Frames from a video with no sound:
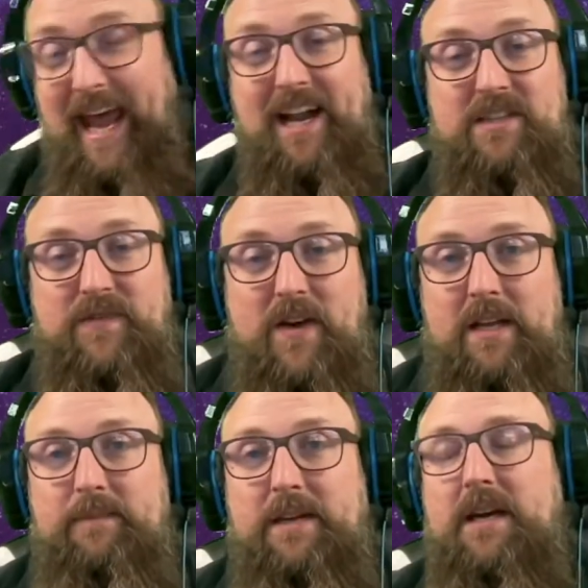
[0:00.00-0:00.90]
And it's
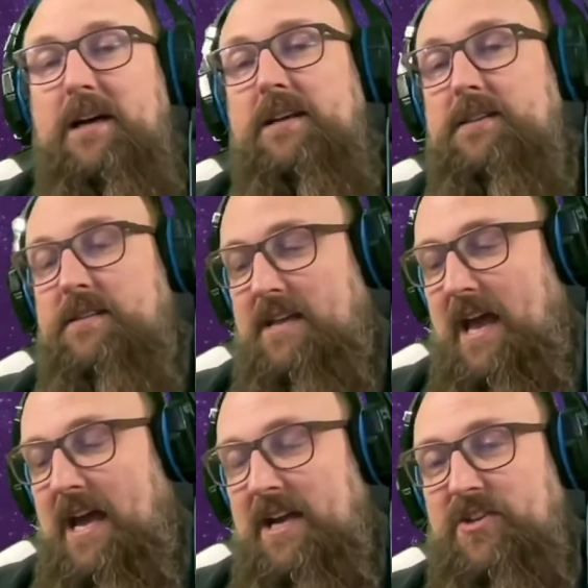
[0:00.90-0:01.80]
funny because
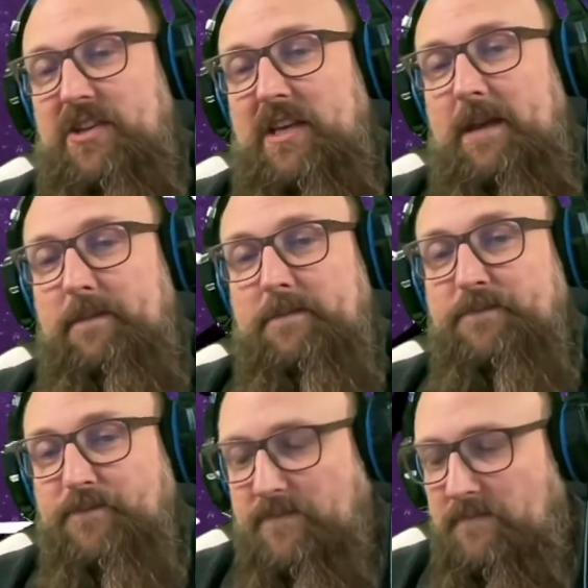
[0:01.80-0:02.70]
actually,
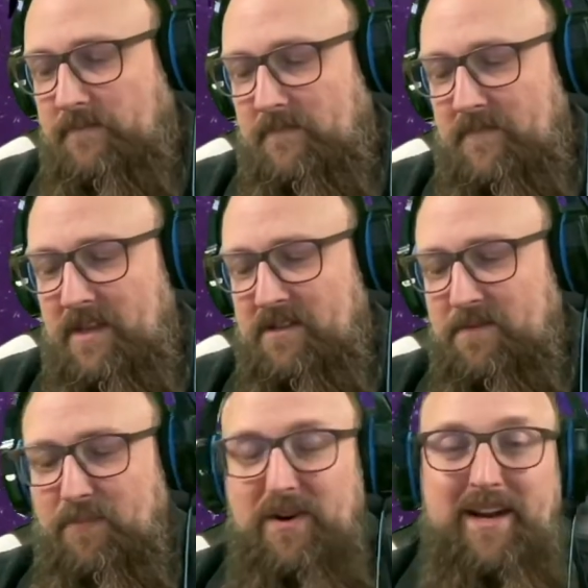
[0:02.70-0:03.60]

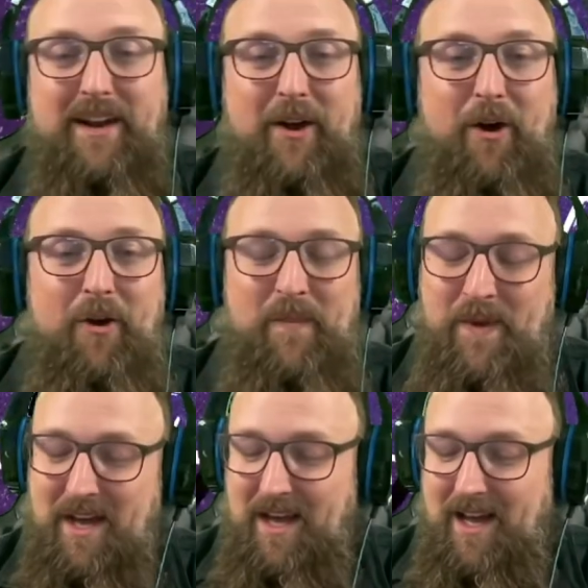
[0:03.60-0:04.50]
to bring it
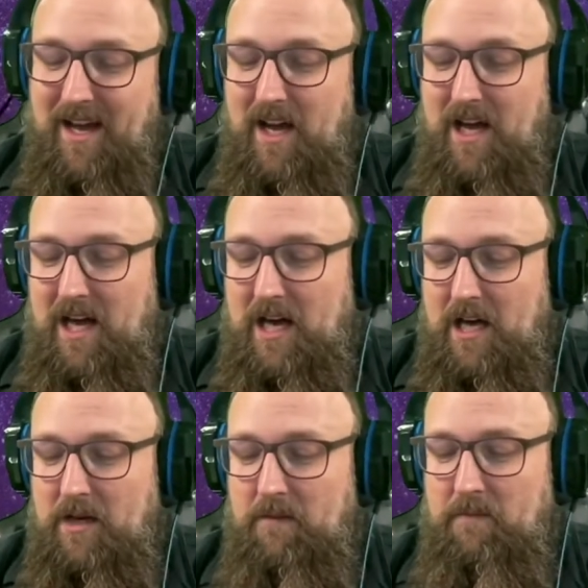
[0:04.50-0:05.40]
home,
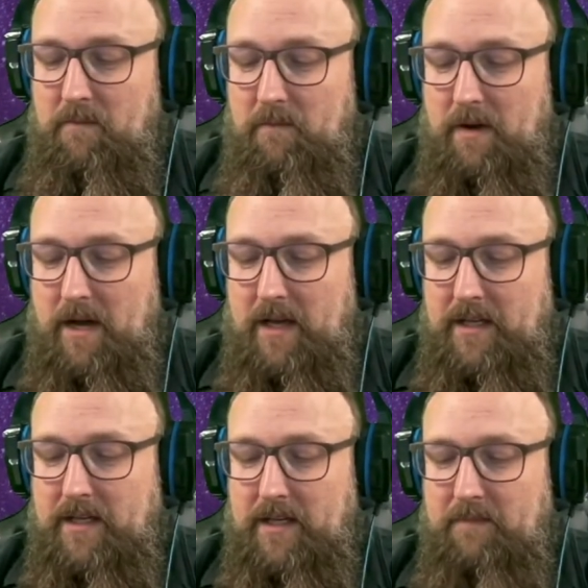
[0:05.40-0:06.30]

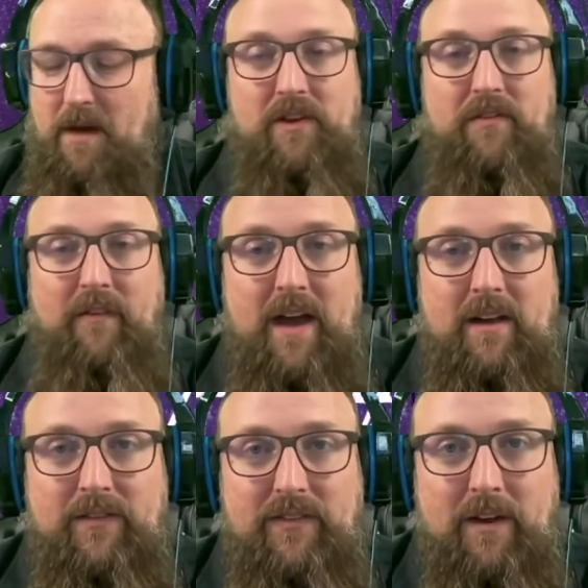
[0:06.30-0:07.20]
my mother
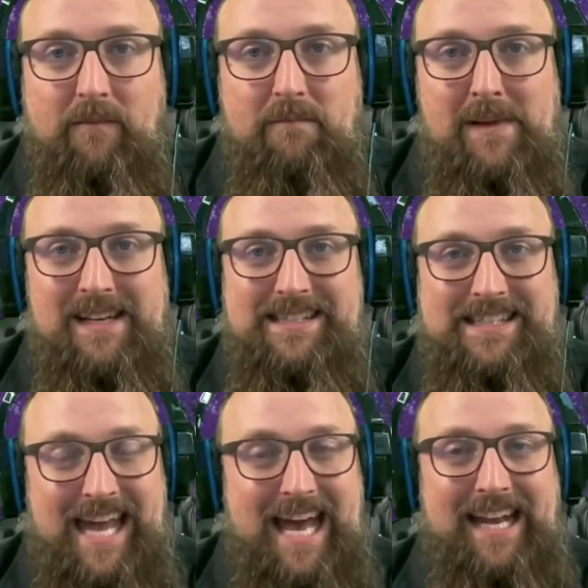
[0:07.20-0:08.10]
found some
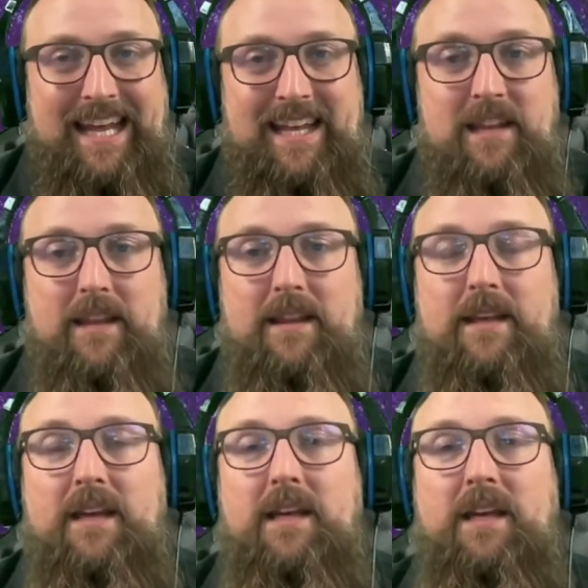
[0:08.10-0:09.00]
scat in
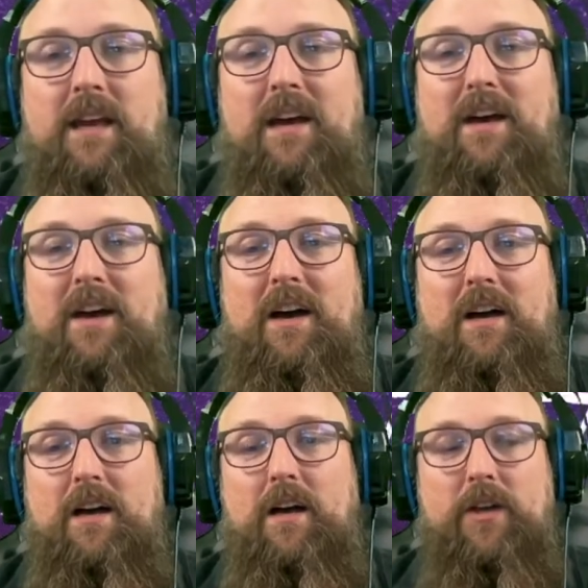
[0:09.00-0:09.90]
the
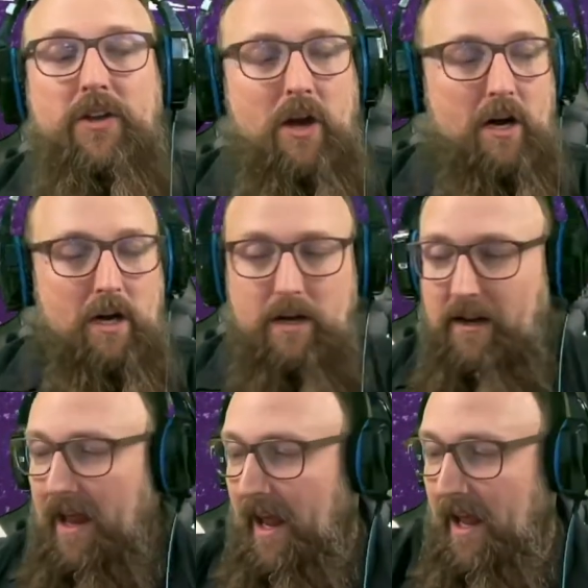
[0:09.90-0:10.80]

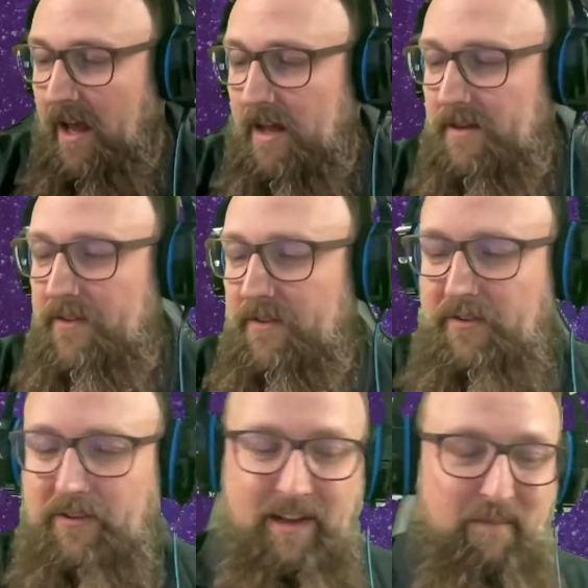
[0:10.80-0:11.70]
yard, and
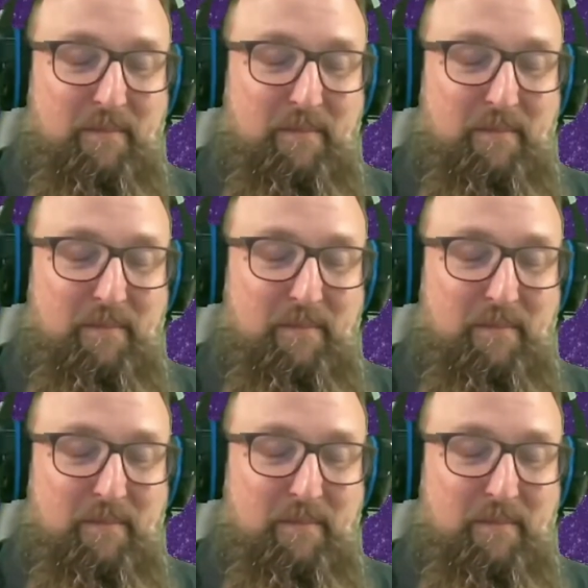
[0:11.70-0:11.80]
it